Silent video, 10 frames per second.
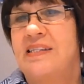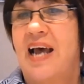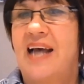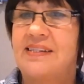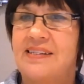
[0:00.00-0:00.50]

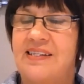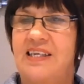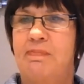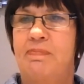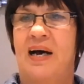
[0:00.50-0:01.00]

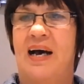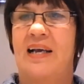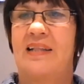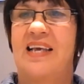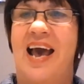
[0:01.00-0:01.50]
tested
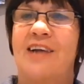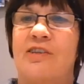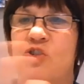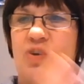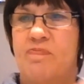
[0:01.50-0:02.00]
by the
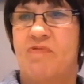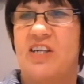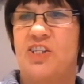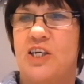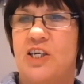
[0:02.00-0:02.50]
extra
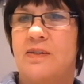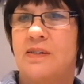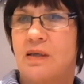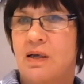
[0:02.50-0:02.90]
pressures